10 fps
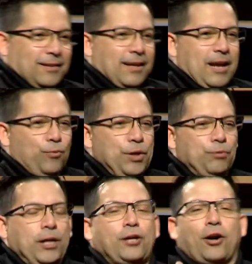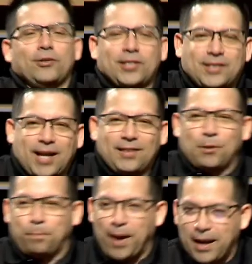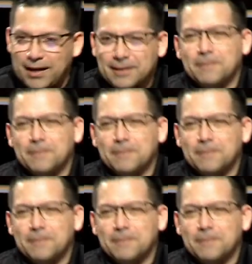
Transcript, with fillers: and we regurgitate the pain.